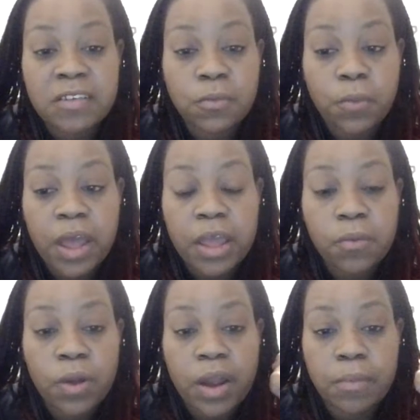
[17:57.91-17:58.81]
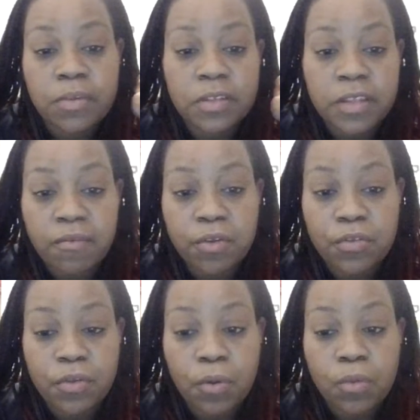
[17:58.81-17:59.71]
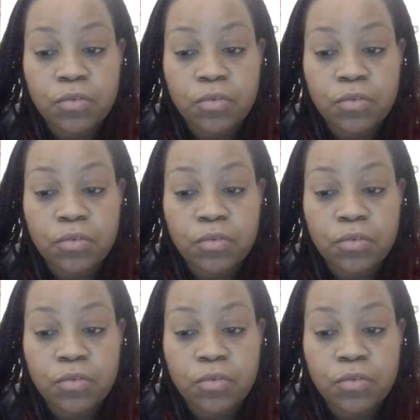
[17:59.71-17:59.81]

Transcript: away when I was 11 years old.